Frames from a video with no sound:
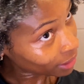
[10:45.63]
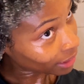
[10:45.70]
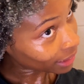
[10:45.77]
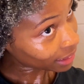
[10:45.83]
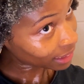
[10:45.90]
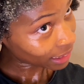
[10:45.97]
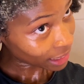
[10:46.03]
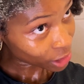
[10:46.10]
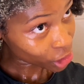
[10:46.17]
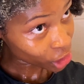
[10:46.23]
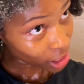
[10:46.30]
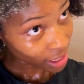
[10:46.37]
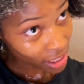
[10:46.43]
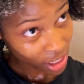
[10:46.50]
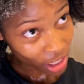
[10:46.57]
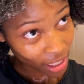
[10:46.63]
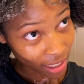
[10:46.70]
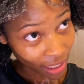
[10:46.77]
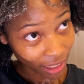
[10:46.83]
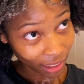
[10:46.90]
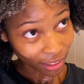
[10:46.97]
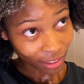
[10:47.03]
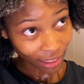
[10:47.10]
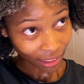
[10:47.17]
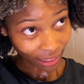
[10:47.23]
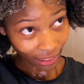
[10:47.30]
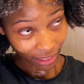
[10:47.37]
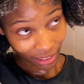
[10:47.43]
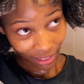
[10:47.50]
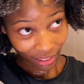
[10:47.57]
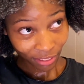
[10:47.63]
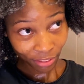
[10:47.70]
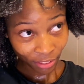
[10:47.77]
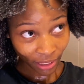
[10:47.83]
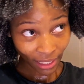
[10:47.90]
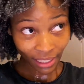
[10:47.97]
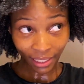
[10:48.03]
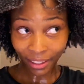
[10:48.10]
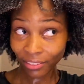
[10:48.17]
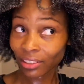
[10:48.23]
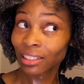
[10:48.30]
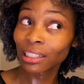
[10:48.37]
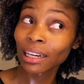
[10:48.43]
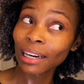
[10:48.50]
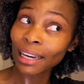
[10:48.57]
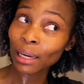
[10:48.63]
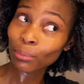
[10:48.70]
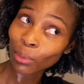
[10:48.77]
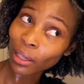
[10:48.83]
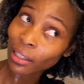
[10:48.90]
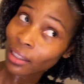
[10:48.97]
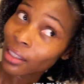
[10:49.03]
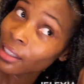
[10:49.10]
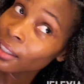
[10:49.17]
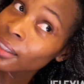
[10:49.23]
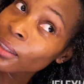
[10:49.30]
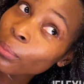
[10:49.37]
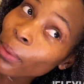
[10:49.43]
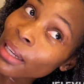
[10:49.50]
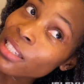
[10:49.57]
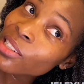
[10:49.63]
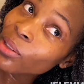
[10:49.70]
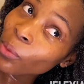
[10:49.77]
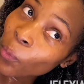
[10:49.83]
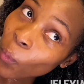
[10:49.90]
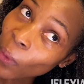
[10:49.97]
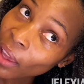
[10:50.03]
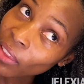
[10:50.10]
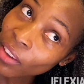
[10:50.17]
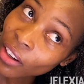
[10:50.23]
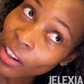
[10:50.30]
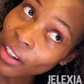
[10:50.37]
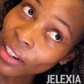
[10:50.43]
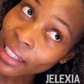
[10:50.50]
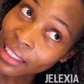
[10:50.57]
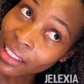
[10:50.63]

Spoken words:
like they're changing and looking like different every time, and depending on weather